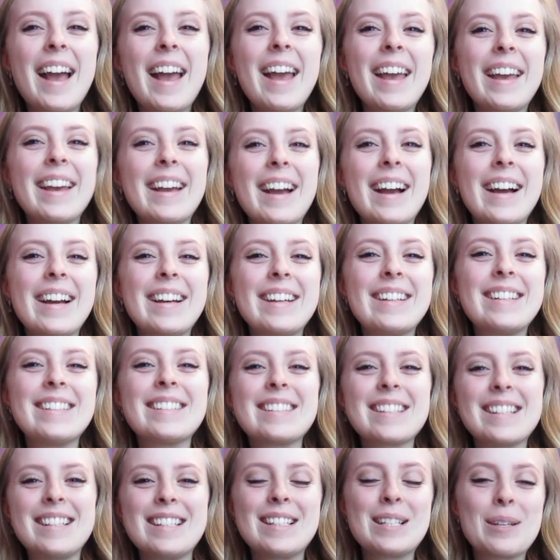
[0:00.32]
Hey
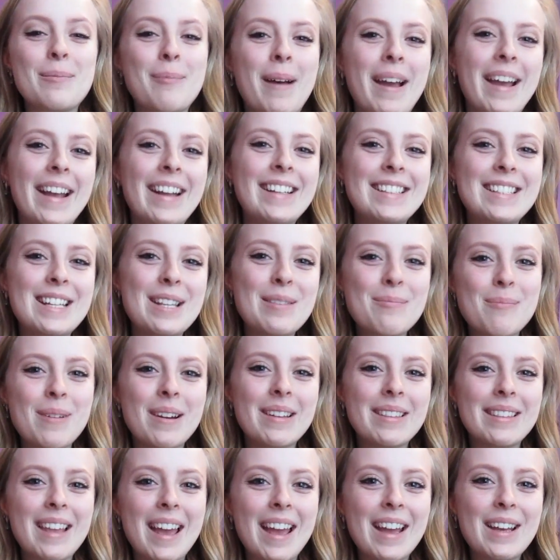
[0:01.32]
guys, it's my 18th
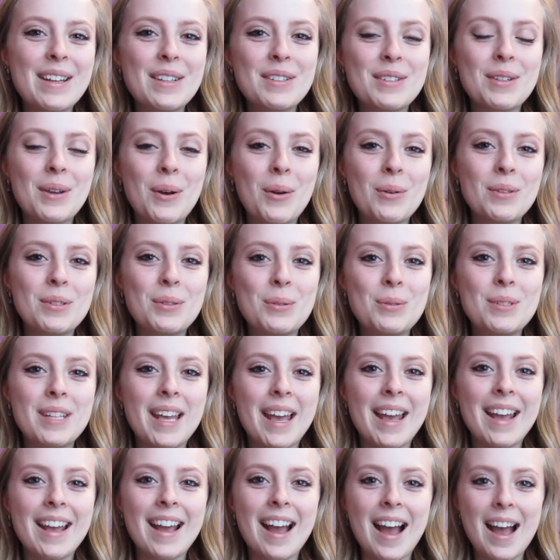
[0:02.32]
birthday, so
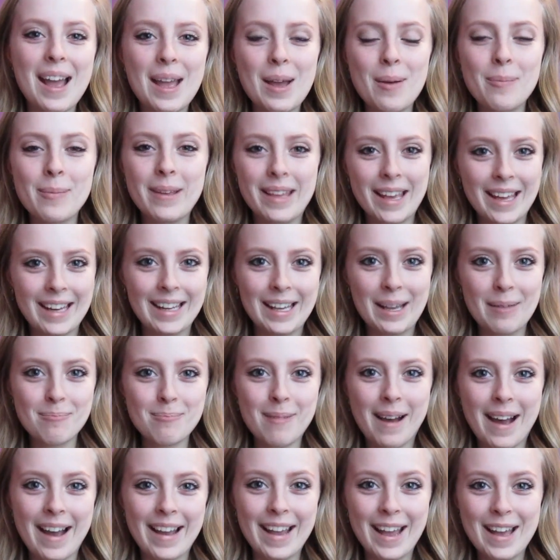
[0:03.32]
today I am getting
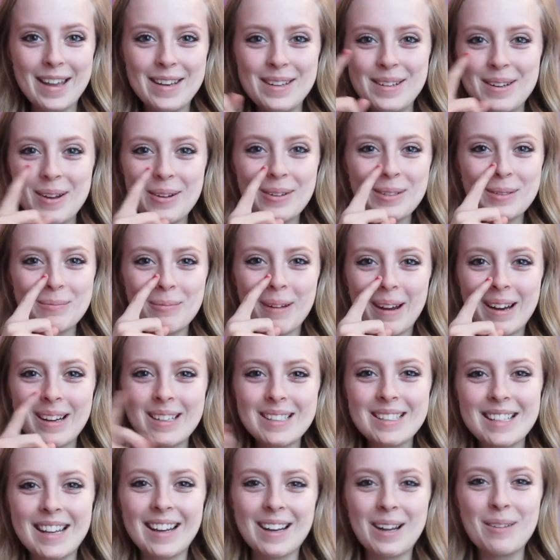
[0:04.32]
my nose
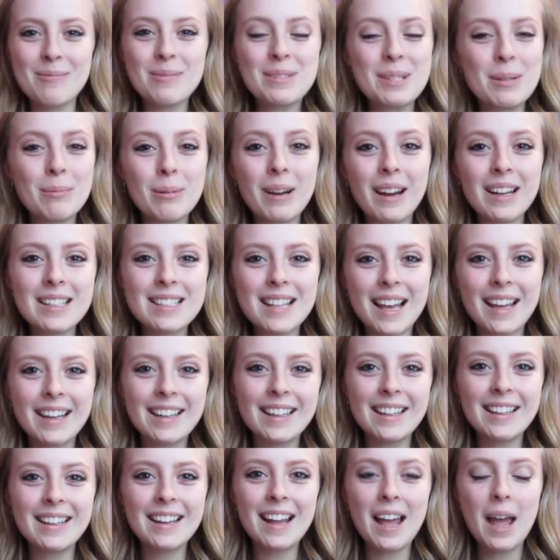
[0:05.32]
pierced and I'm super
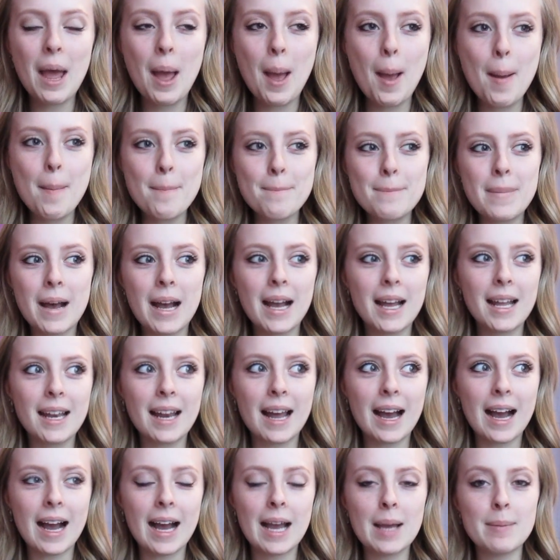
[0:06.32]
excited,
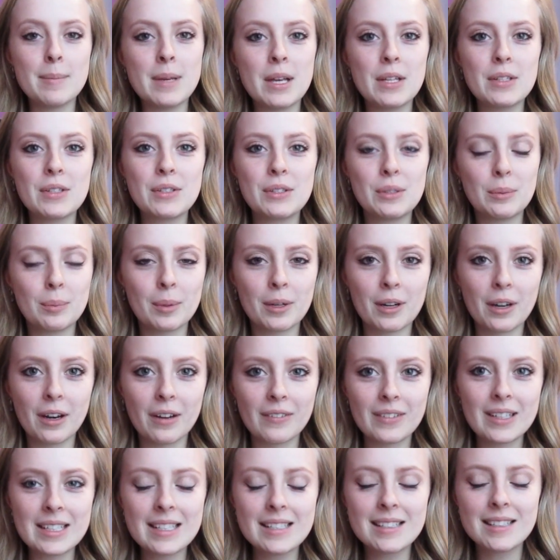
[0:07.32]
but I'm super
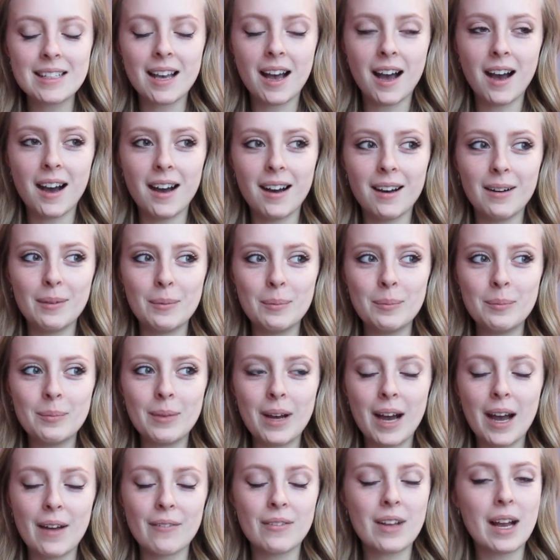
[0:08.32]
nervous. Um,
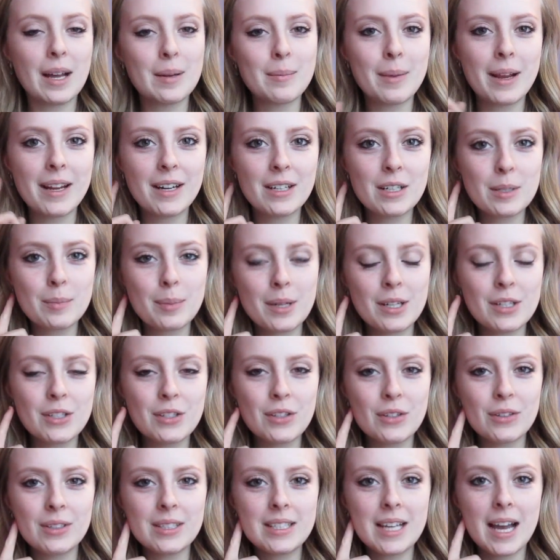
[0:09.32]
I've gotten my ears pierced
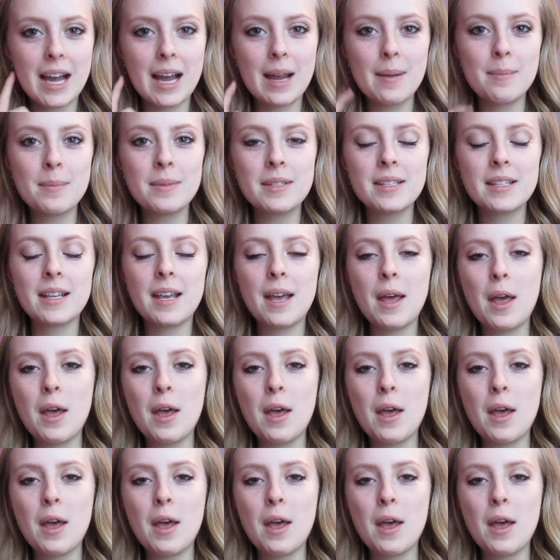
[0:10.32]
three times,